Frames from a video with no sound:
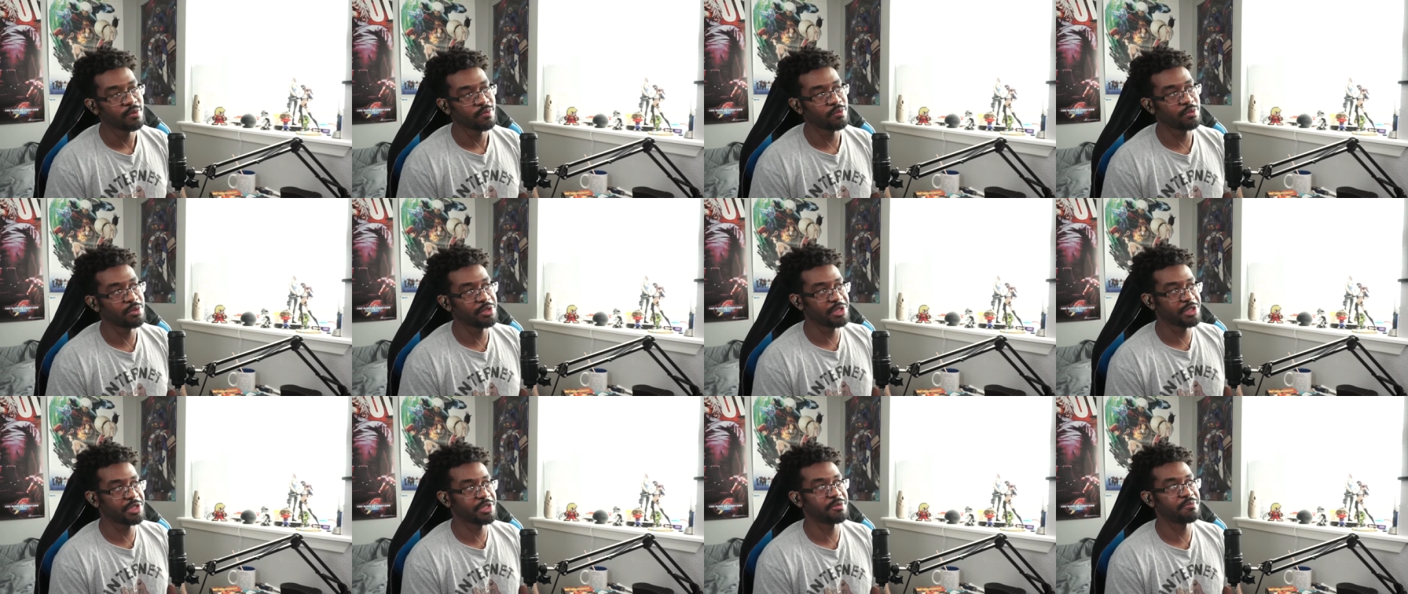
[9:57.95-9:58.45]

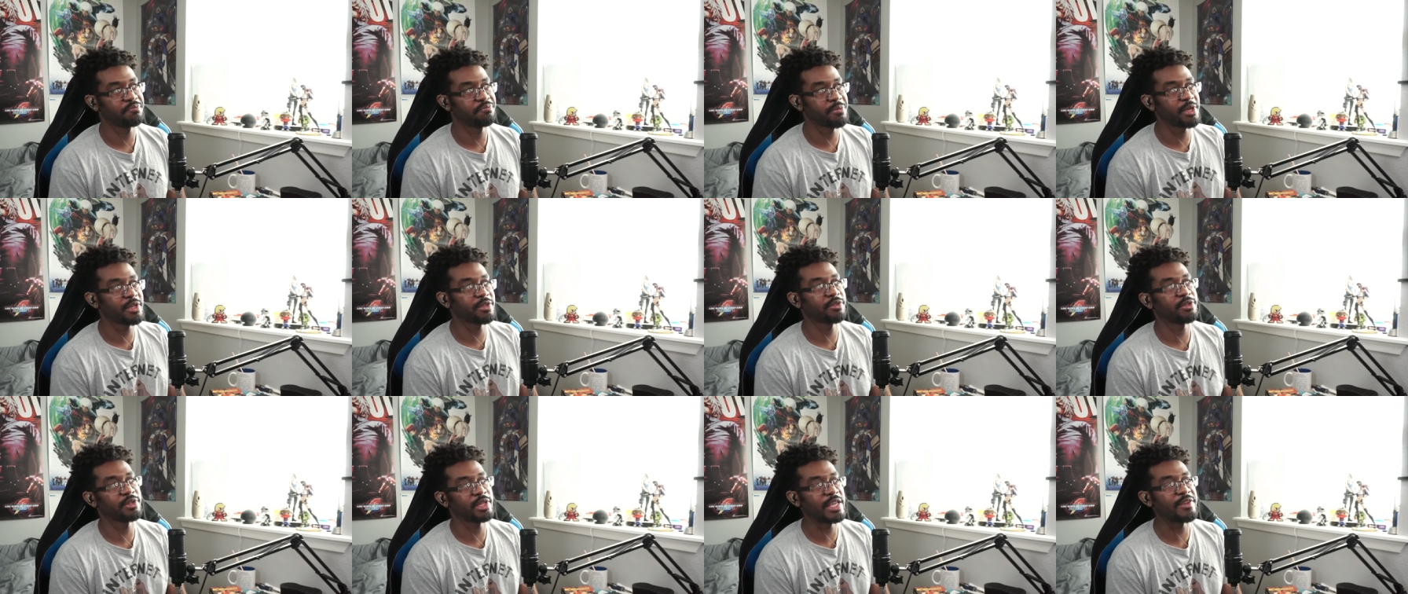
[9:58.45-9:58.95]
which
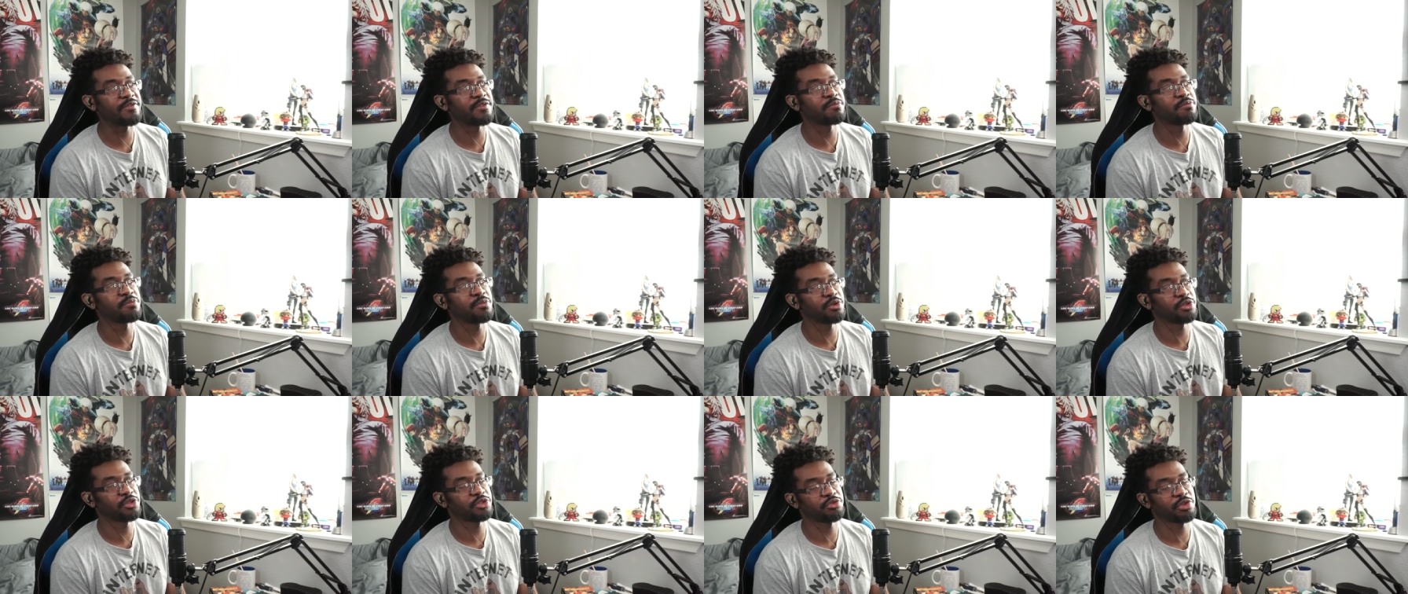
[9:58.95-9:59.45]
makes it even
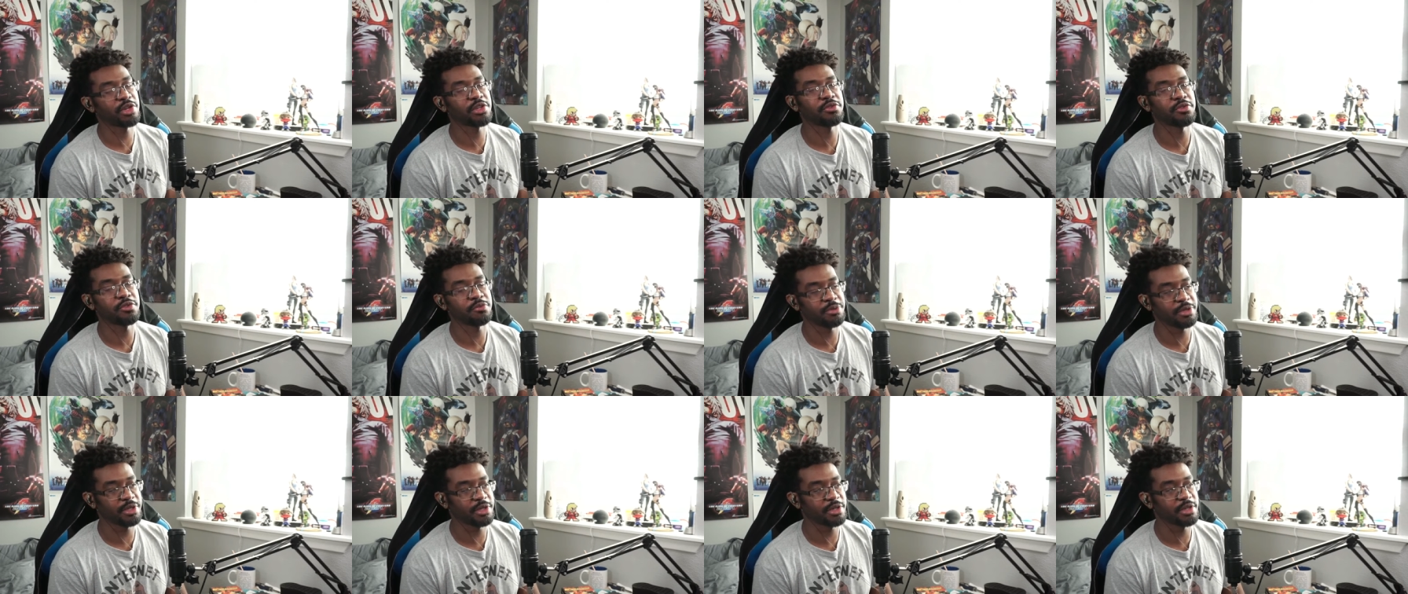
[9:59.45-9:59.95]
more
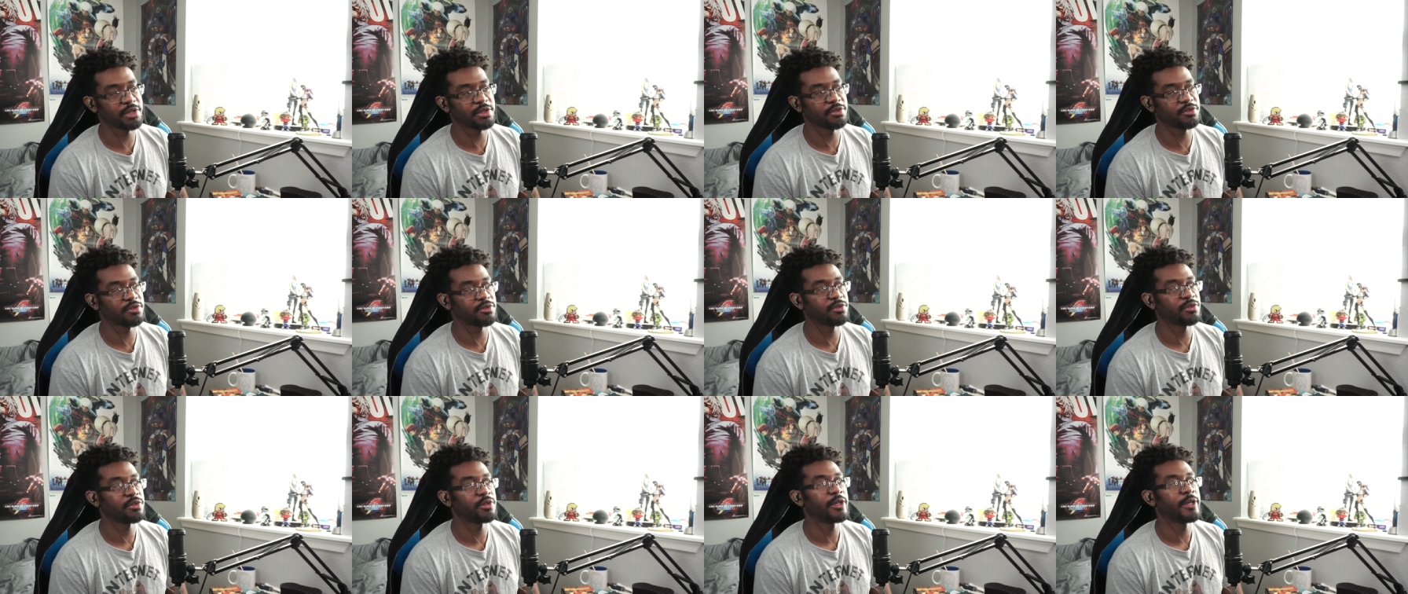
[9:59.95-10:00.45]
stressful
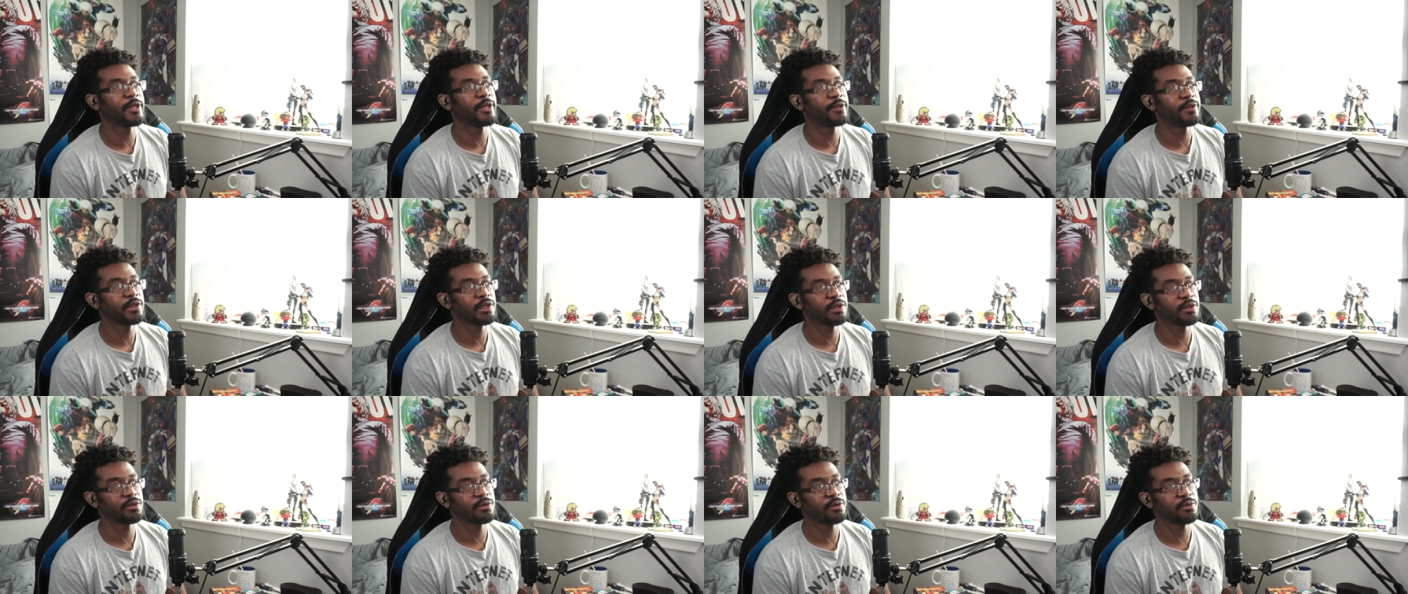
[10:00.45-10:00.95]
because
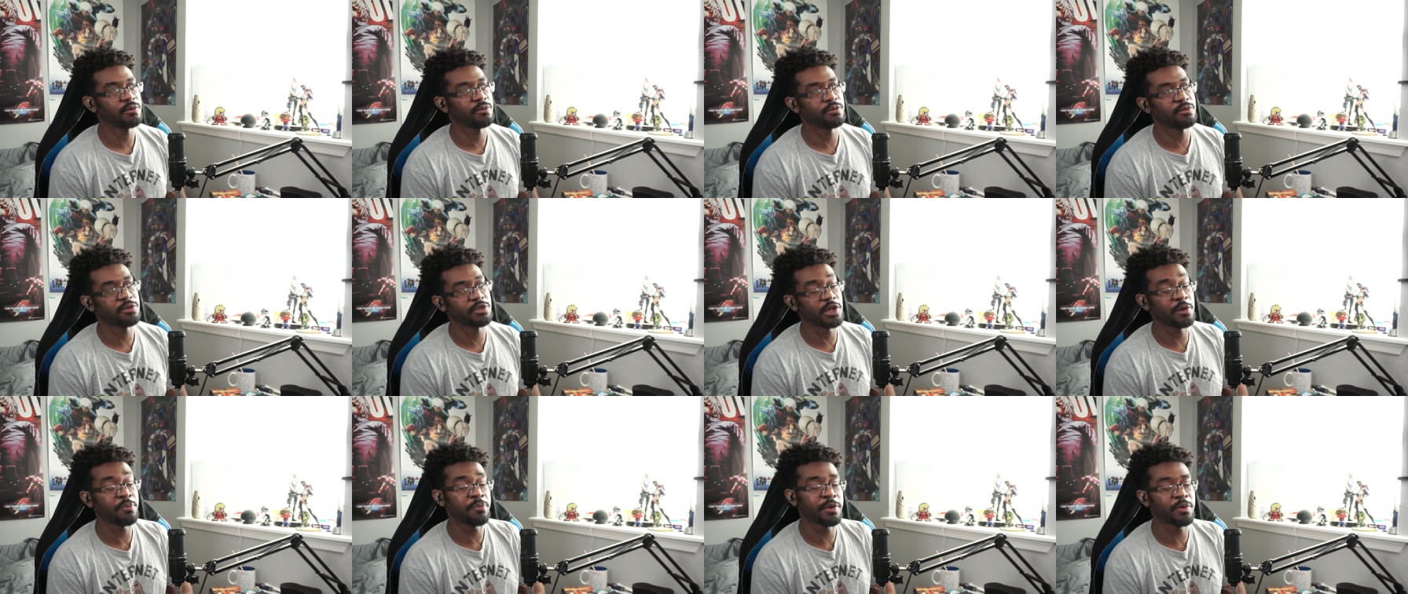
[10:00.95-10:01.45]

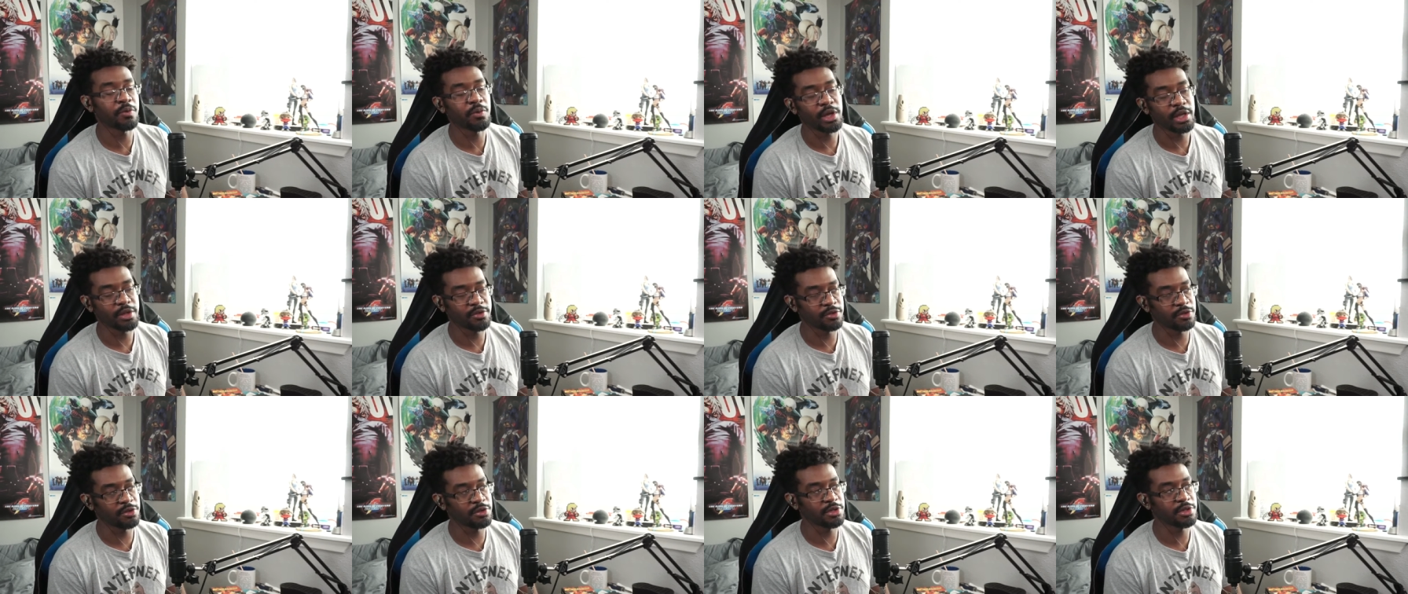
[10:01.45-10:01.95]
jumping, while
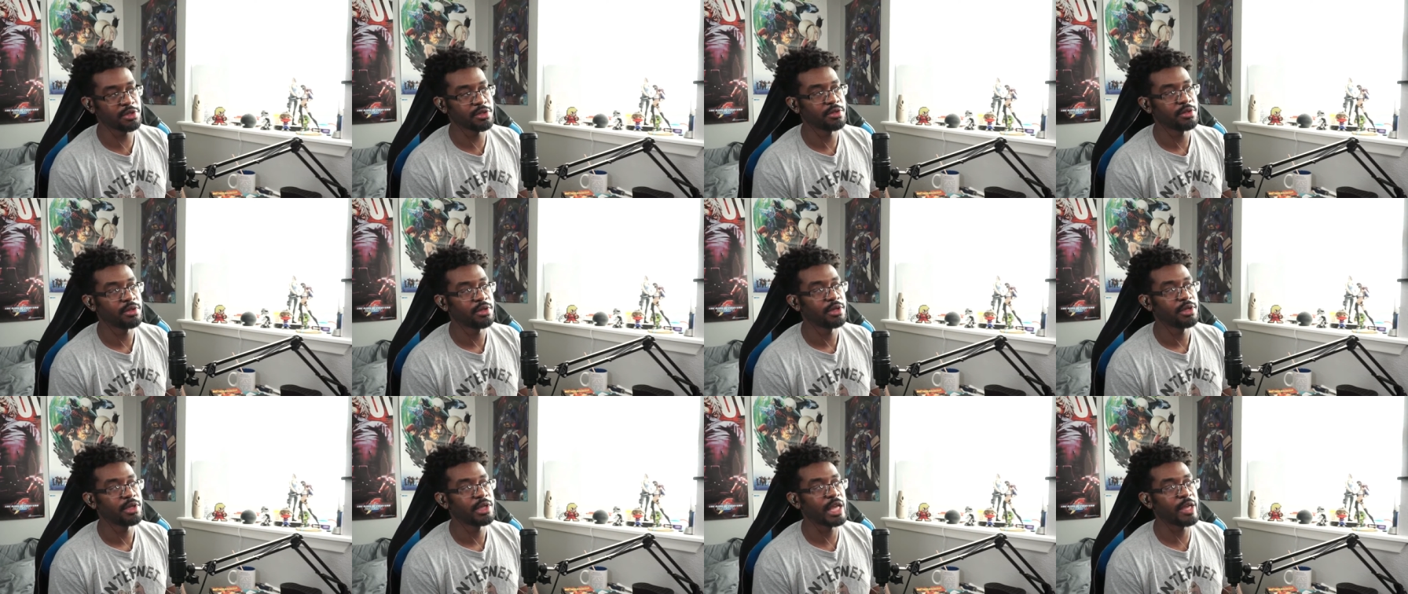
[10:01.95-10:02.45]
it's good,
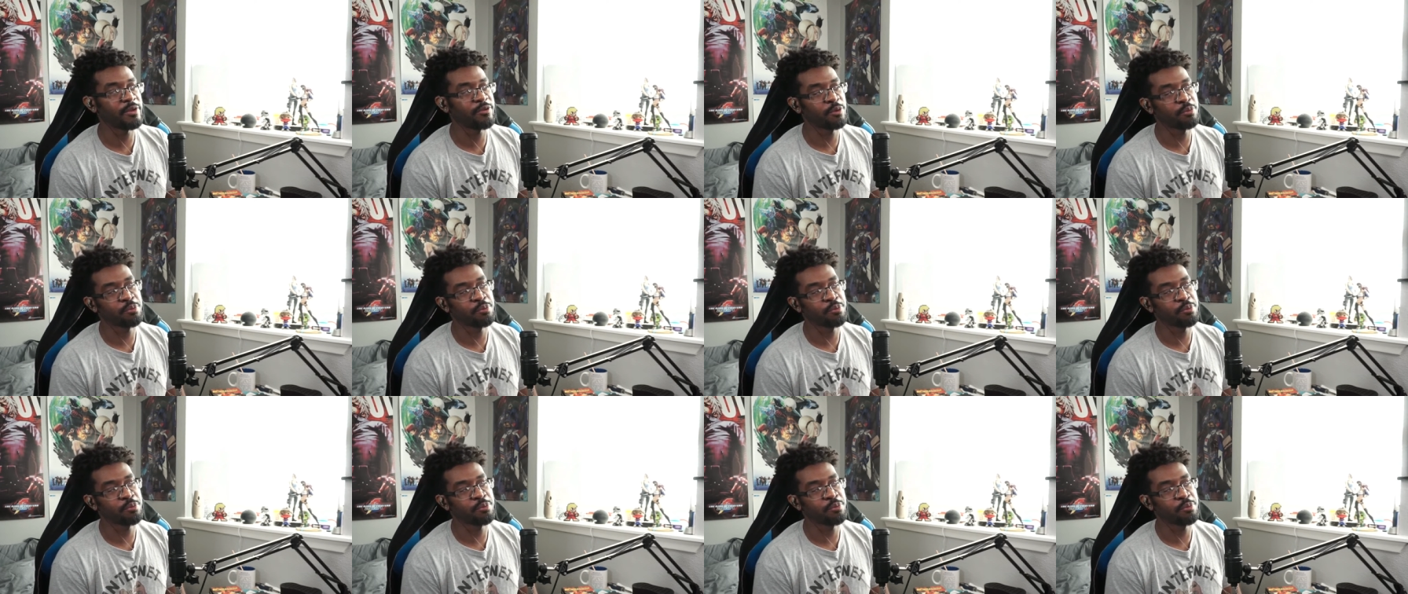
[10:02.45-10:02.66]
if